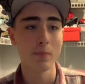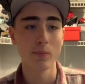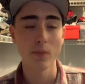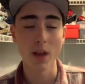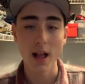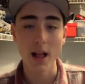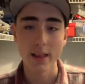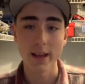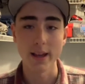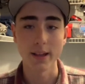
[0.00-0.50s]

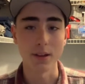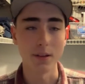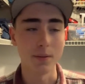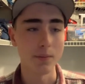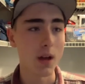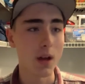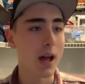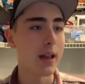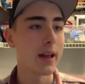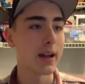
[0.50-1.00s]
I like it.
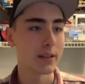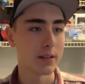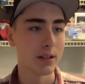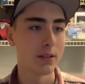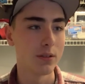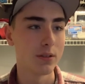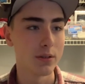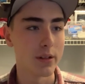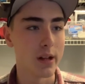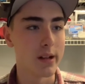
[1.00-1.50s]
I like the
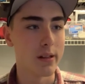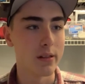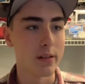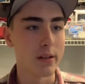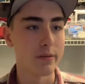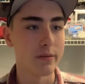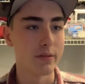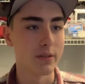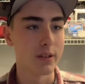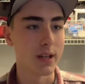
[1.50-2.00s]
new
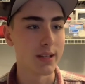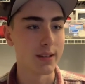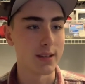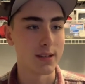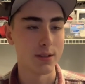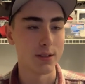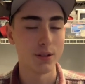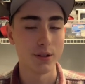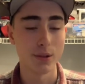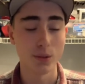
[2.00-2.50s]
911
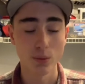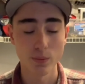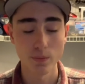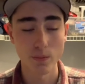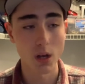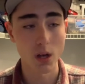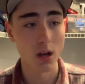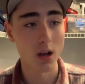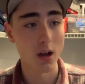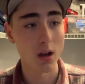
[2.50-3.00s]
992.
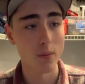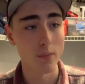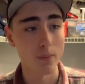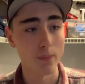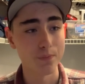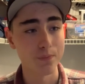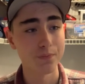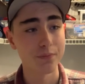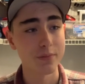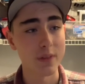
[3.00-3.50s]

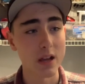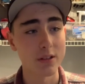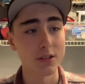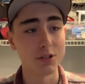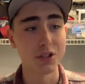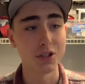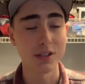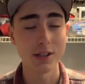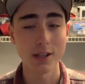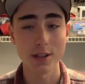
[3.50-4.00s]
Um, now the
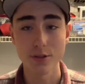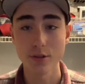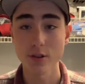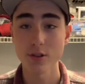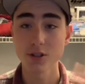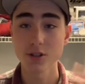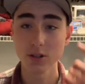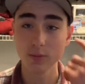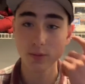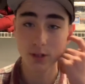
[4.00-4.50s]
GT3
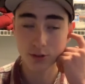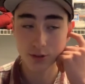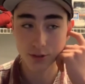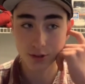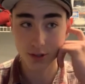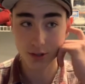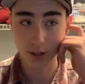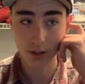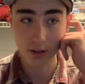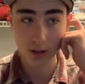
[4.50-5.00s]
is going to be
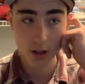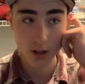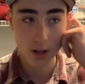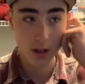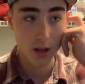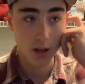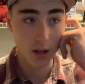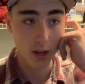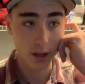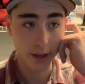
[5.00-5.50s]
interesting.
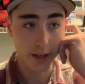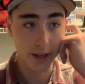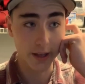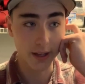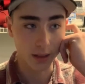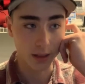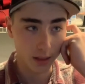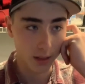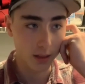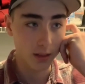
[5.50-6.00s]

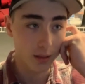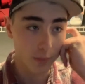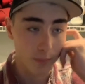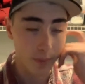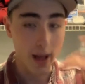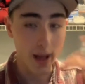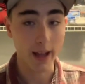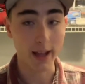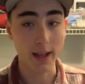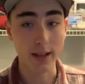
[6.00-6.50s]
Again, the
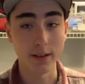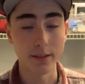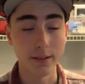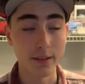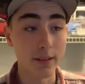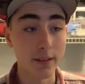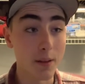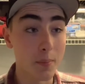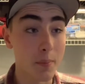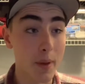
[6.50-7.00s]
back
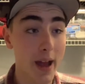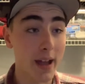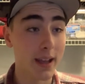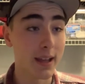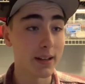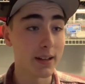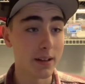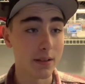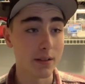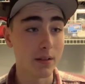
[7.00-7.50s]
end. The back
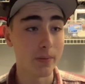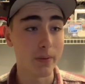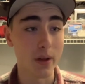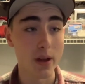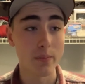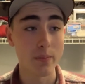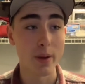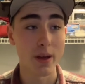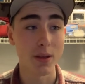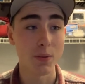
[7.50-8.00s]
end is
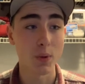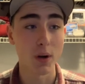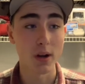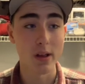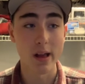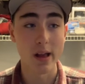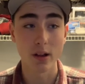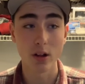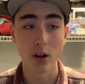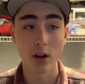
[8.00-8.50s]
the best part of
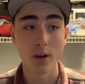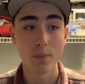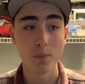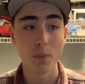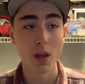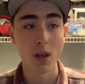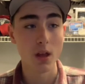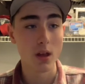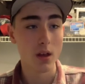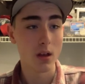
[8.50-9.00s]
that car.
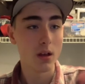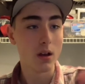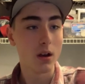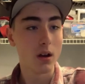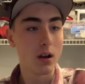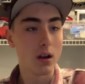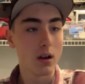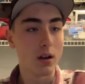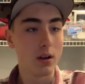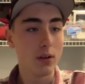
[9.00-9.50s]

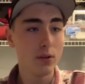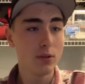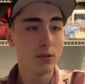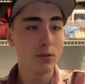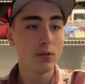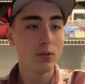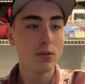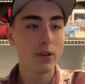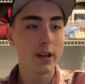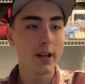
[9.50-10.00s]
Uh,
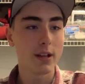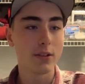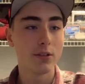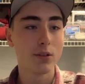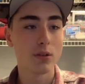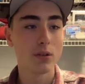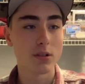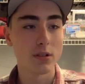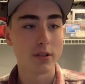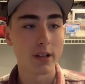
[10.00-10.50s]
oh, they got
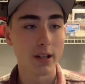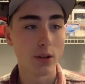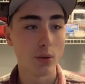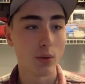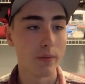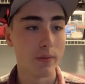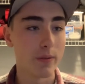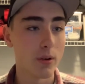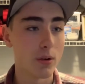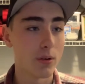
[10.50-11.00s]

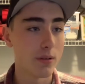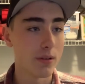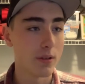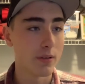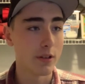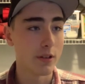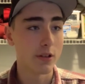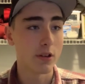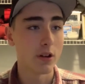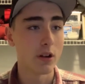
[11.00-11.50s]
291 photos of
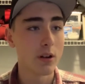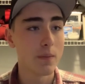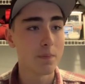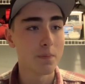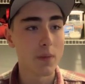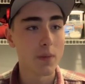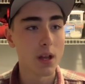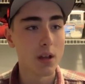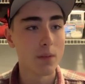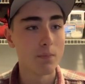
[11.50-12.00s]
this car.
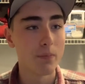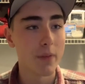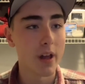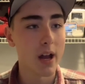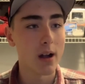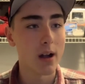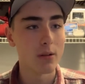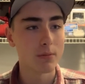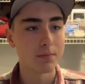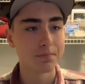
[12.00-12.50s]

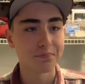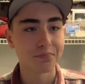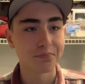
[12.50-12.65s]
Now,